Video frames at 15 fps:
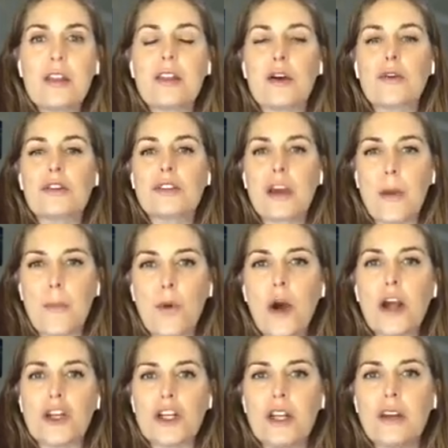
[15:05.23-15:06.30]
There is
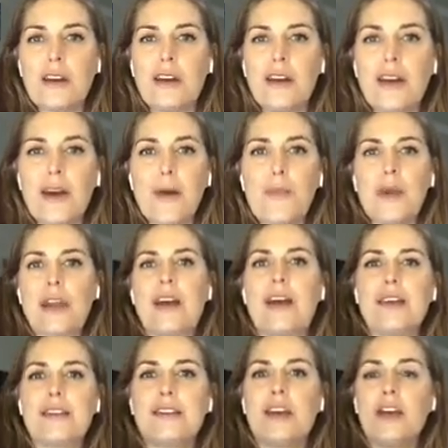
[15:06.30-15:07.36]
compression,
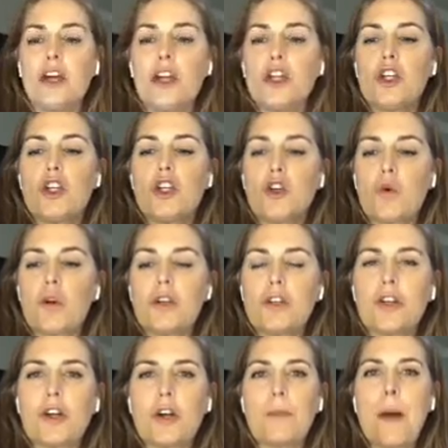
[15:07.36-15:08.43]
because
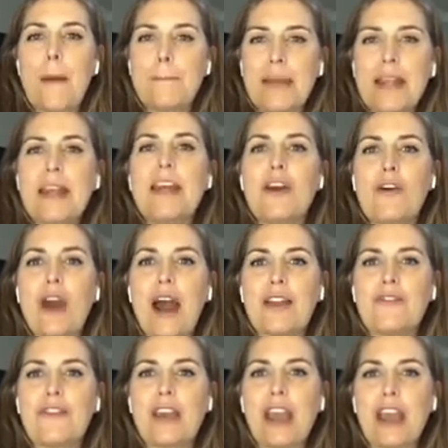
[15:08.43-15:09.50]
short-term immediate
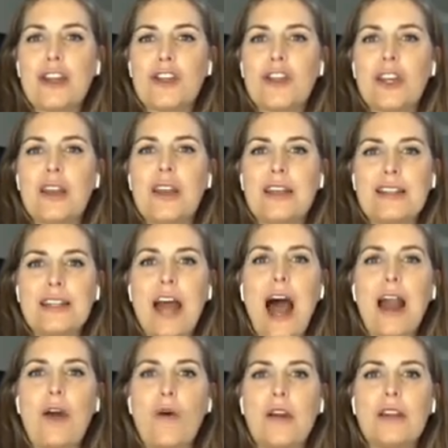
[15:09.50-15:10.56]
gratification is
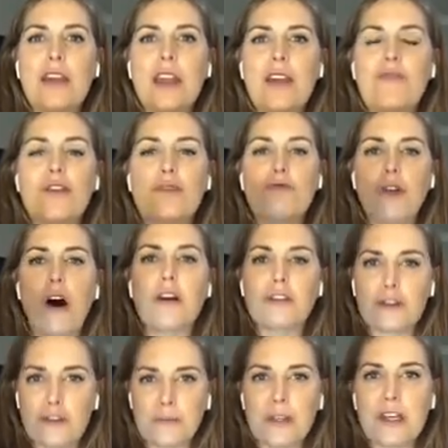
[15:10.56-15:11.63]
not going to give you
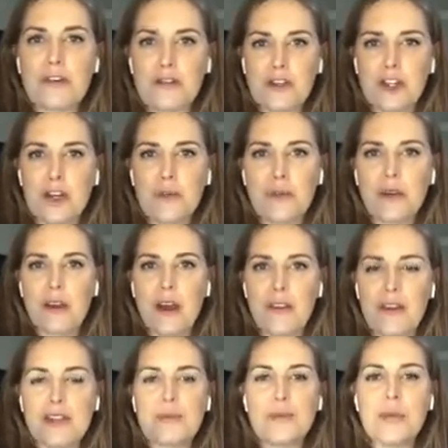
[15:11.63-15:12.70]
long-term leadership.
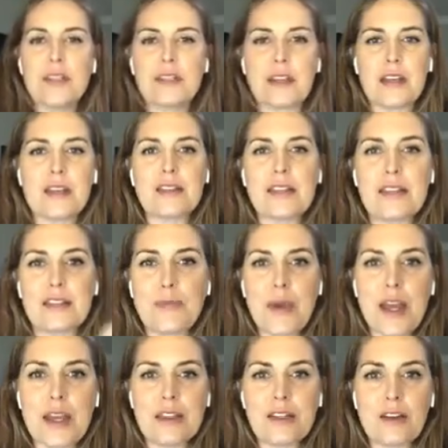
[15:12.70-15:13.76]
And this business is
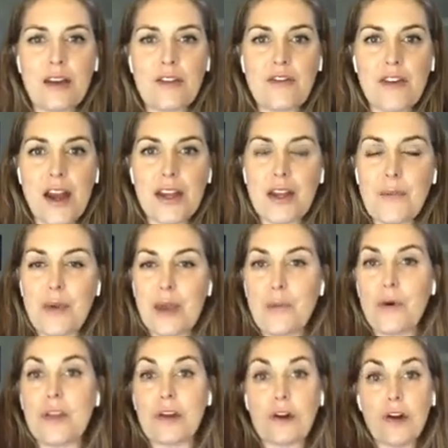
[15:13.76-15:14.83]
based on finding
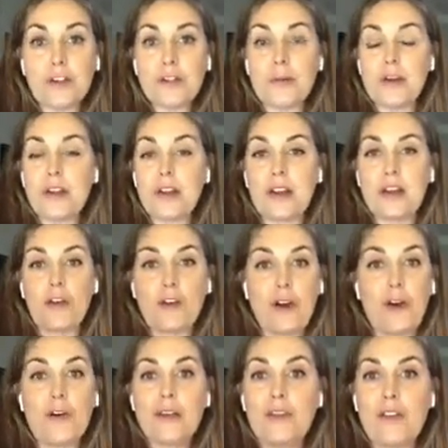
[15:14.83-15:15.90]
people that are ultimately going to
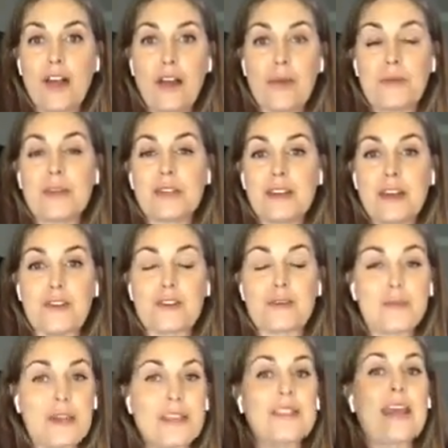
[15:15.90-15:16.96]
grow and develop as leaders
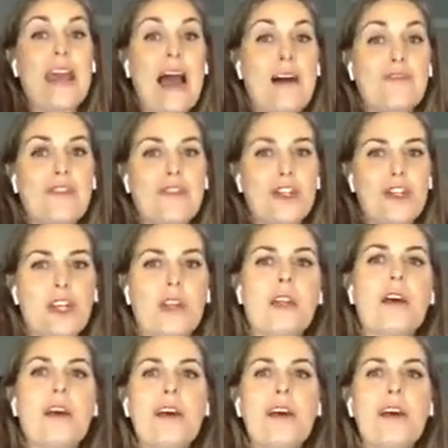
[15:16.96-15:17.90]
because they have a vision.